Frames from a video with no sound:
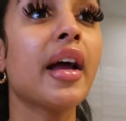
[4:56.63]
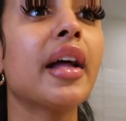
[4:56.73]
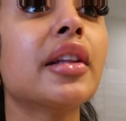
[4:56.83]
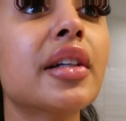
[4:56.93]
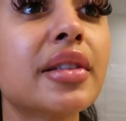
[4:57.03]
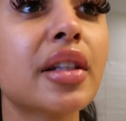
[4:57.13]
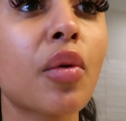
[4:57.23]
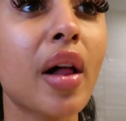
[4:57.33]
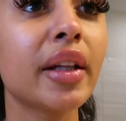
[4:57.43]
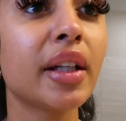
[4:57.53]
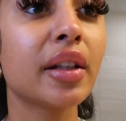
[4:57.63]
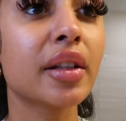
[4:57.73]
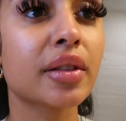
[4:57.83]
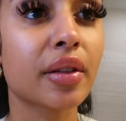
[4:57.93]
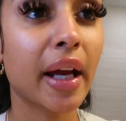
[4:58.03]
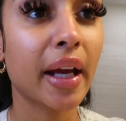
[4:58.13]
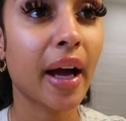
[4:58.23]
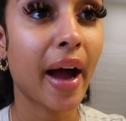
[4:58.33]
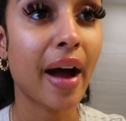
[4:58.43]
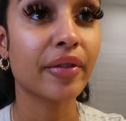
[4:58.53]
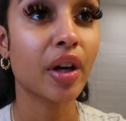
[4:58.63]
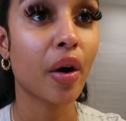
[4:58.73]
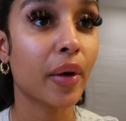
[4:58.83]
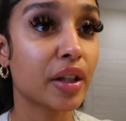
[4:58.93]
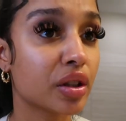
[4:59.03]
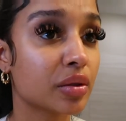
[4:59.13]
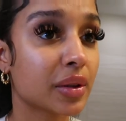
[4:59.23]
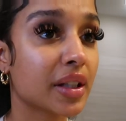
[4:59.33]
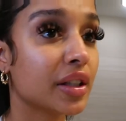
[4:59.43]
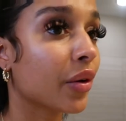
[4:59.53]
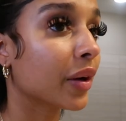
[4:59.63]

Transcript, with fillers: It looks, the quality looks great. I have no issues with it, no